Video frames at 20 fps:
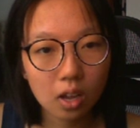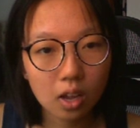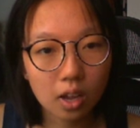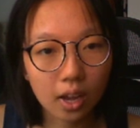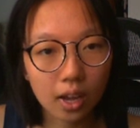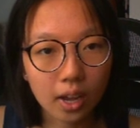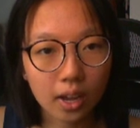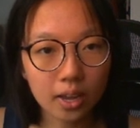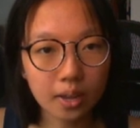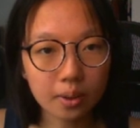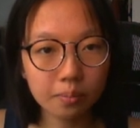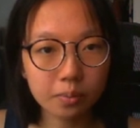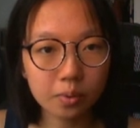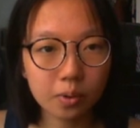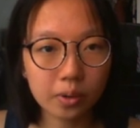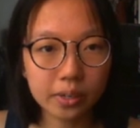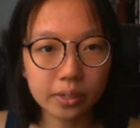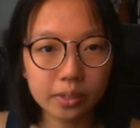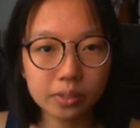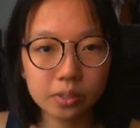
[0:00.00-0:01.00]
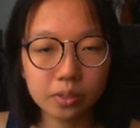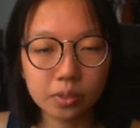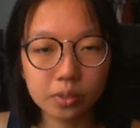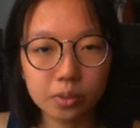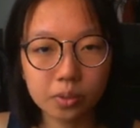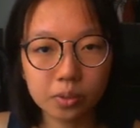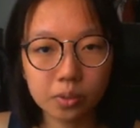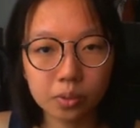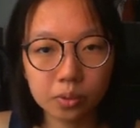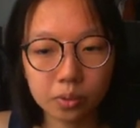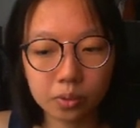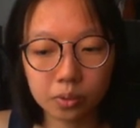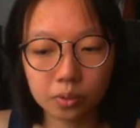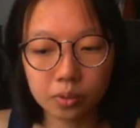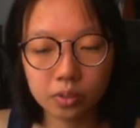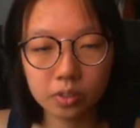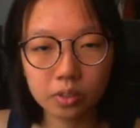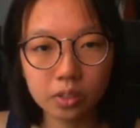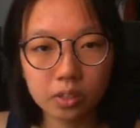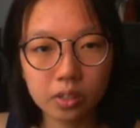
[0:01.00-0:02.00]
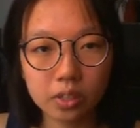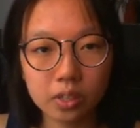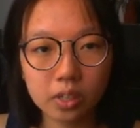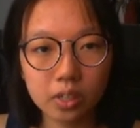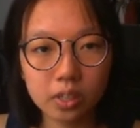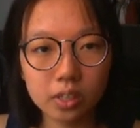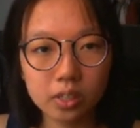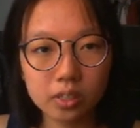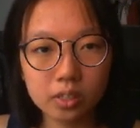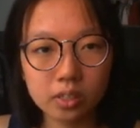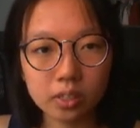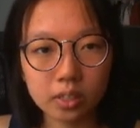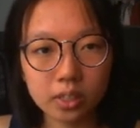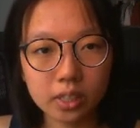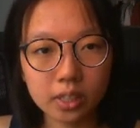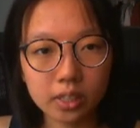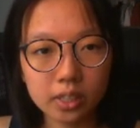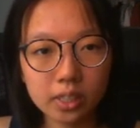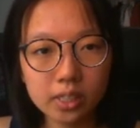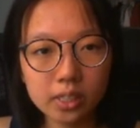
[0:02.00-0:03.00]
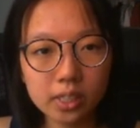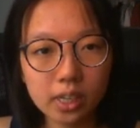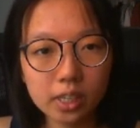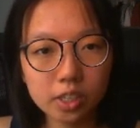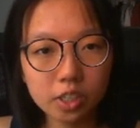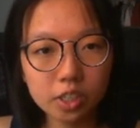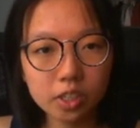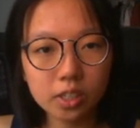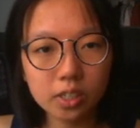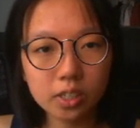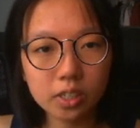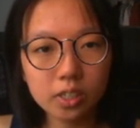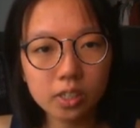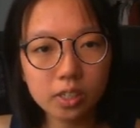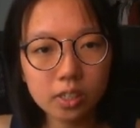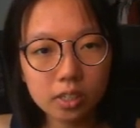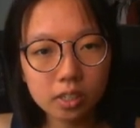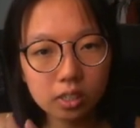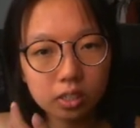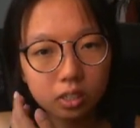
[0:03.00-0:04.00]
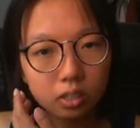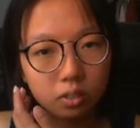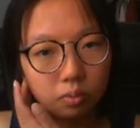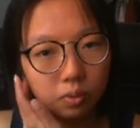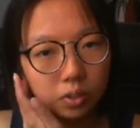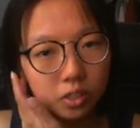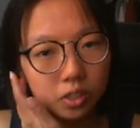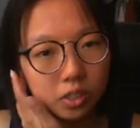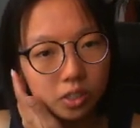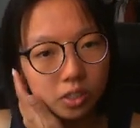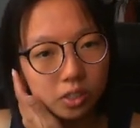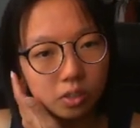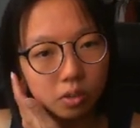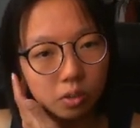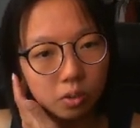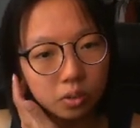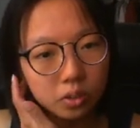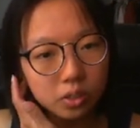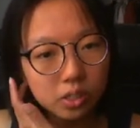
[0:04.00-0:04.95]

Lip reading: I'm going to delete this section, which is old